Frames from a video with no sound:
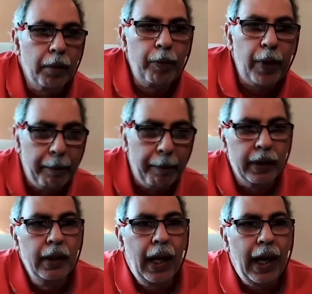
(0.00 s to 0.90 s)
prep
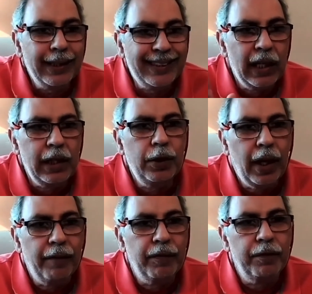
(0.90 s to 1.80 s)
until you
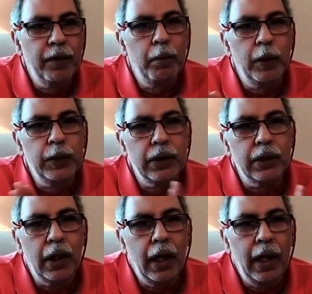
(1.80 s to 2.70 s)
have the full budget
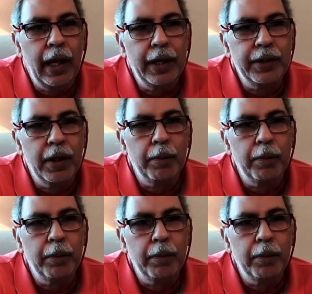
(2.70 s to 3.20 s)
aligned up.